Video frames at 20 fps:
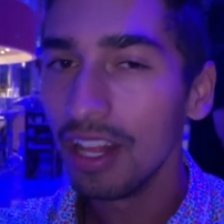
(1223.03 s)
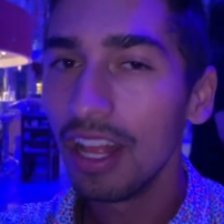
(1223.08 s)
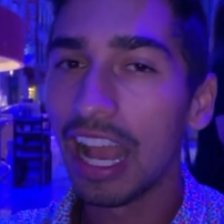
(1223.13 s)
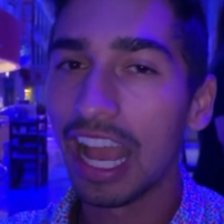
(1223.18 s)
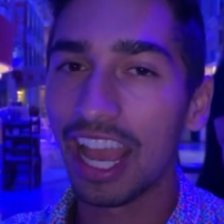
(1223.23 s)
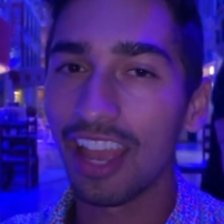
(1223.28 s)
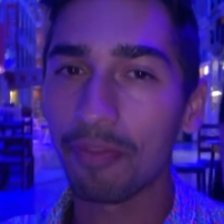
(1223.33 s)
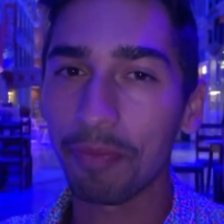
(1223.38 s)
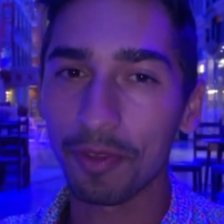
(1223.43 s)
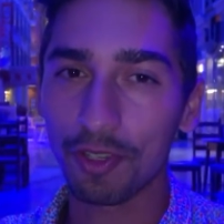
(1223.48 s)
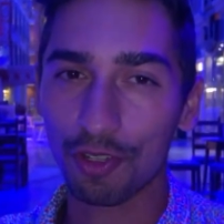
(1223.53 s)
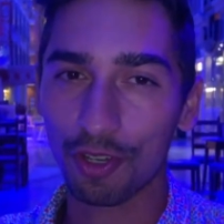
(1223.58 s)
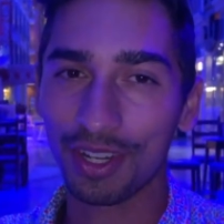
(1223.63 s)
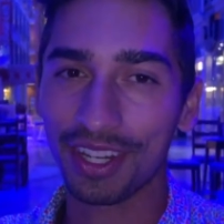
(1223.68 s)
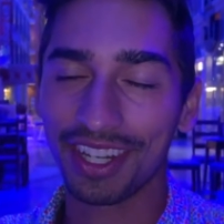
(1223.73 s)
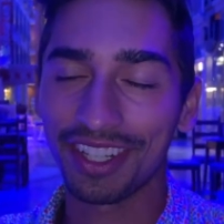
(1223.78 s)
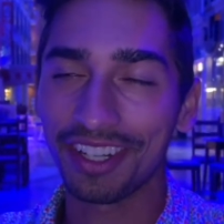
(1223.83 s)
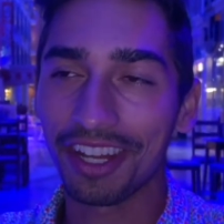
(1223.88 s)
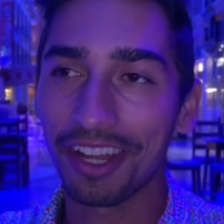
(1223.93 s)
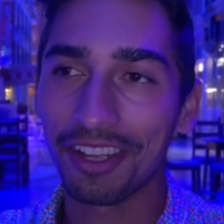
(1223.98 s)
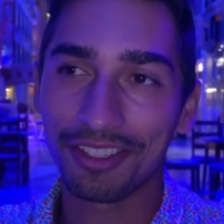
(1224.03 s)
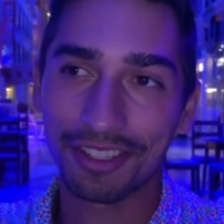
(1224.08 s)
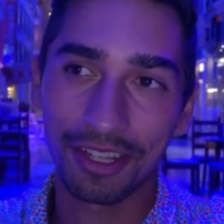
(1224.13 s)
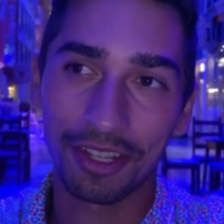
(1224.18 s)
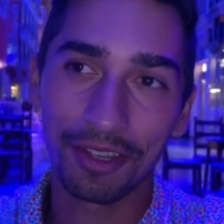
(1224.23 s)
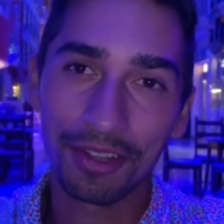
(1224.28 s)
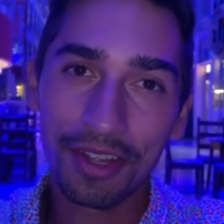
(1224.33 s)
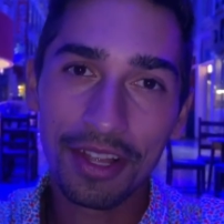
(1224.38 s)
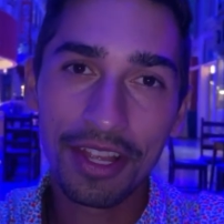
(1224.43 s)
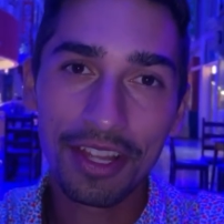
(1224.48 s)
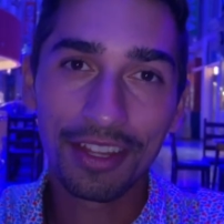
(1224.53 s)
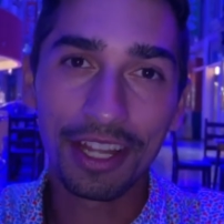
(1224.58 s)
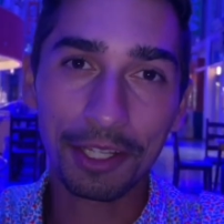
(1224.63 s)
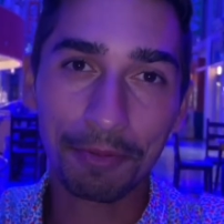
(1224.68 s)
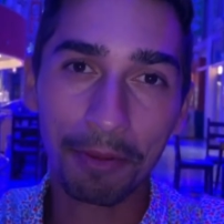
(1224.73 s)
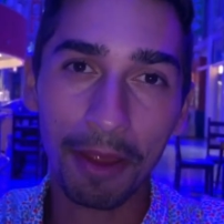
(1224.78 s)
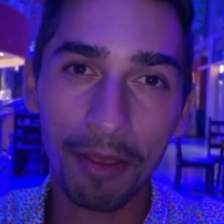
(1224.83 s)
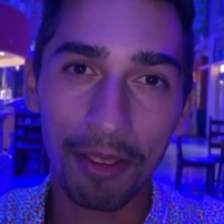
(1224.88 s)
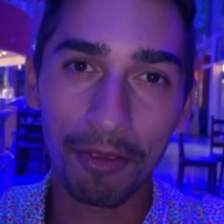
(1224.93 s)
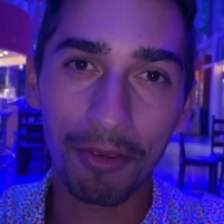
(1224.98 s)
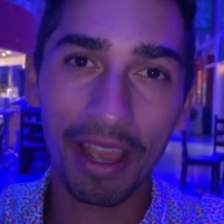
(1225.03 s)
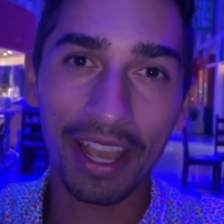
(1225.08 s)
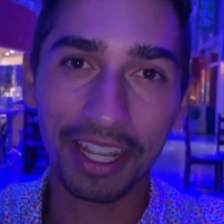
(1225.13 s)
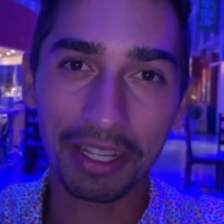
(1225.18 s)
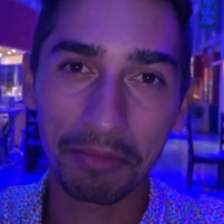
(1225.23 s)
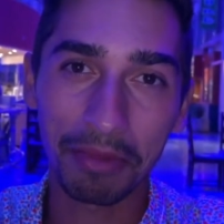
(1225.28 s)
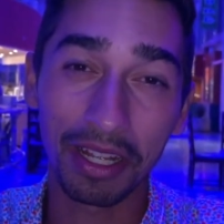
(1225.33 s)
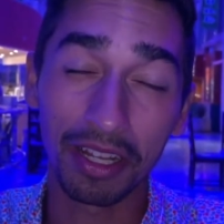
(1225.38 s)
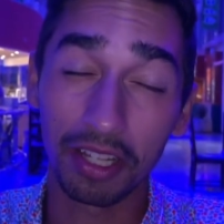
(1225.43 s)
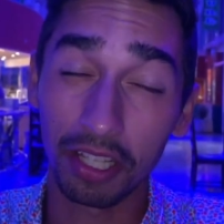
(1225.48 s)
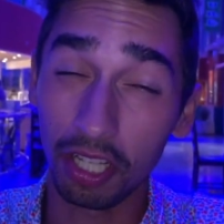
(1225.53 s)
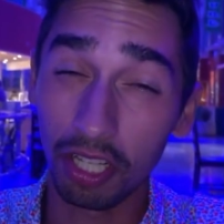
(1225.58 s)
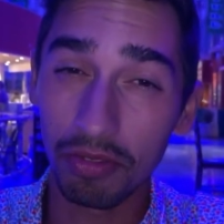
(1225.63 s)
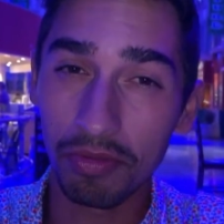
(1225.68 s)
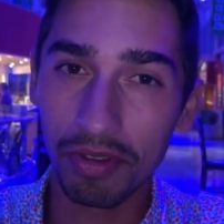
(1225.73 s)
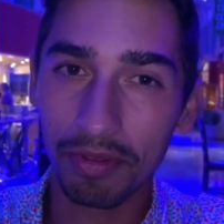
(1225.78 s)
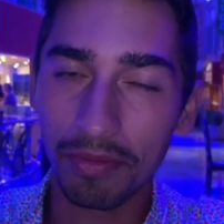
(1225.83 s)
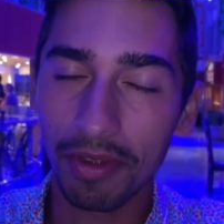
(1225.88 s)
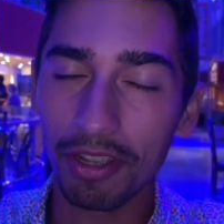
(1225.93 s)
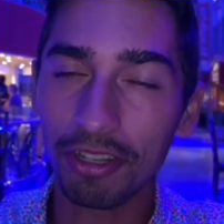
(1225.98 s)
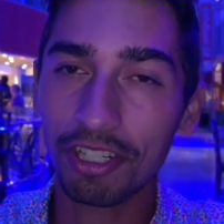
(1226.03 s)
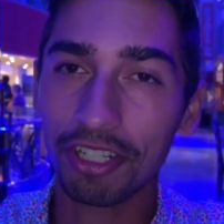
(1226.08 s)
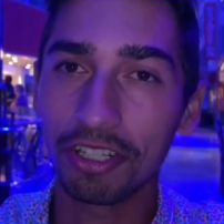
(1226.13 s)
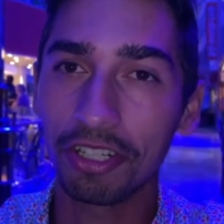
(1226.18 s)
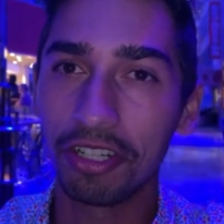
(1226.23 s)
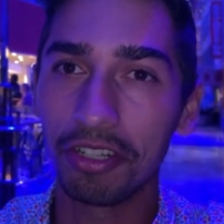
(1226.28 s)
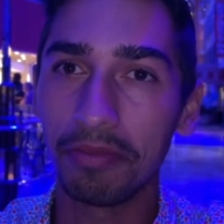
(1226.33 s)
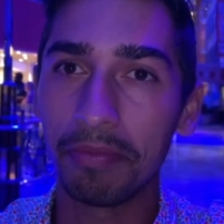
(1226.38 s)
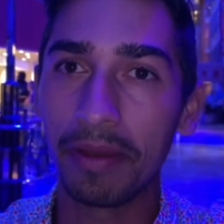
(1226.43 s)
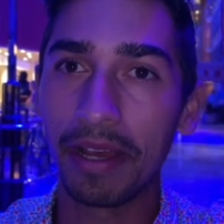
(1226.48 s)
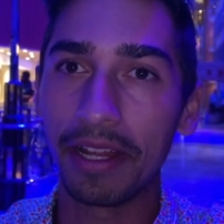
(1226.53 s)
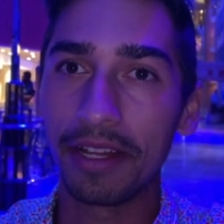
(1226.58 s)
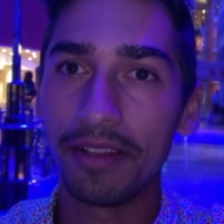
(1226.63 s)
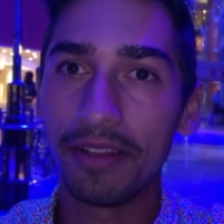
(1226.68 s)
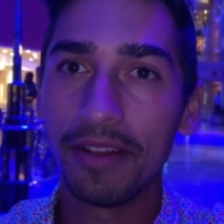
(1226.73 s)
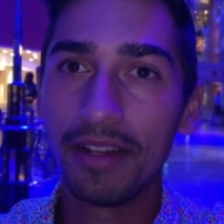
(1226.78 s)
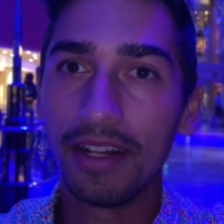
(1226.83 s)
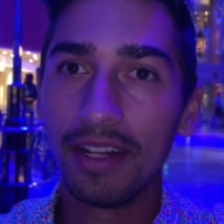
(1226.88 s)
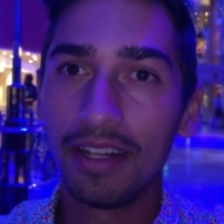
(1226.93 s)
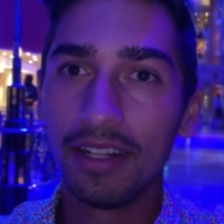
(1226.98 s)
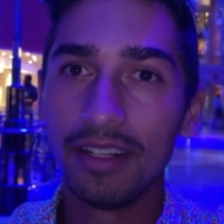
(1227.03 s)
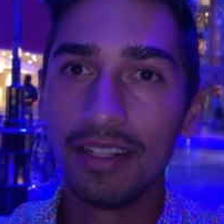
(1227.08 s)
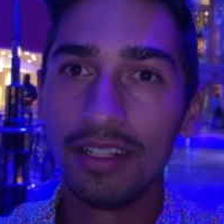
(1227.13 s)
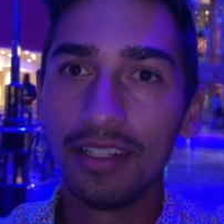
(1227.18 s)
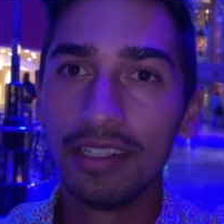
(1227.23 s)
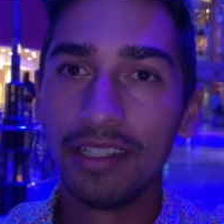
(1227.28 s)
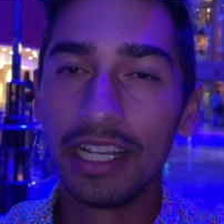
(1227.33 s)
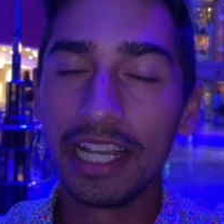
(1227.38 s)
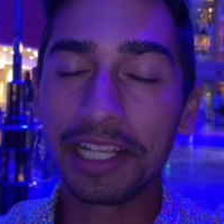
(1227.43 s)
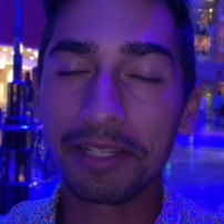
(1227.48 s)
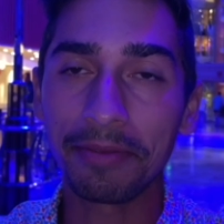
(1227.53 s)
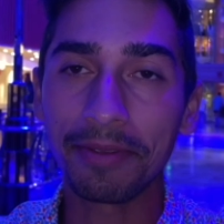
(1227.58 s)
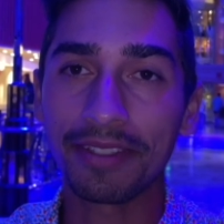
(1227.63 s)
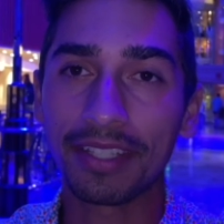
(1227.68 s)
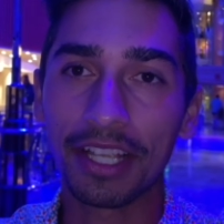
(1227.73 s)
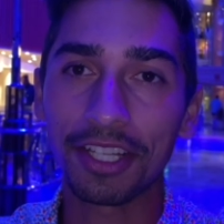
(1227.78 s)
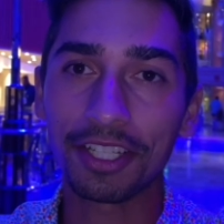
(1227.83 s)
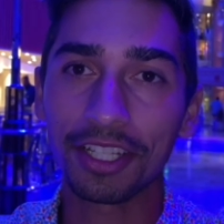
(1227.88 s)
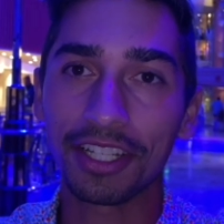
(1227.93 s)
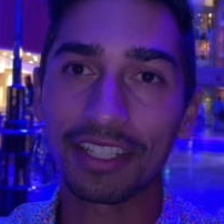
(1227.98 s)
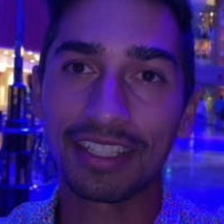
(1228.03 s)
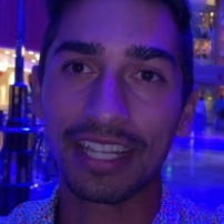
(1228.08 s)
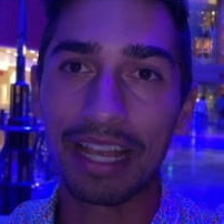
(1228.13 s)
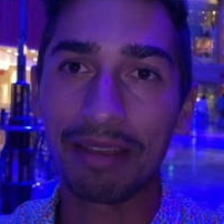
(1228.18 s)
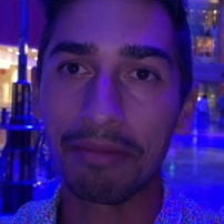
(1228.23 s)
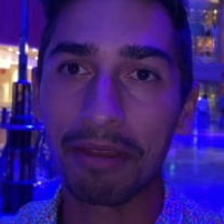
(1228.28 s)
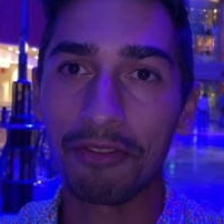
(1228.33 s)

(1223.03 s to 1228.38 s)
I have been drinking though, so that's probably why I can be a little more emotional, but it's been such a good time.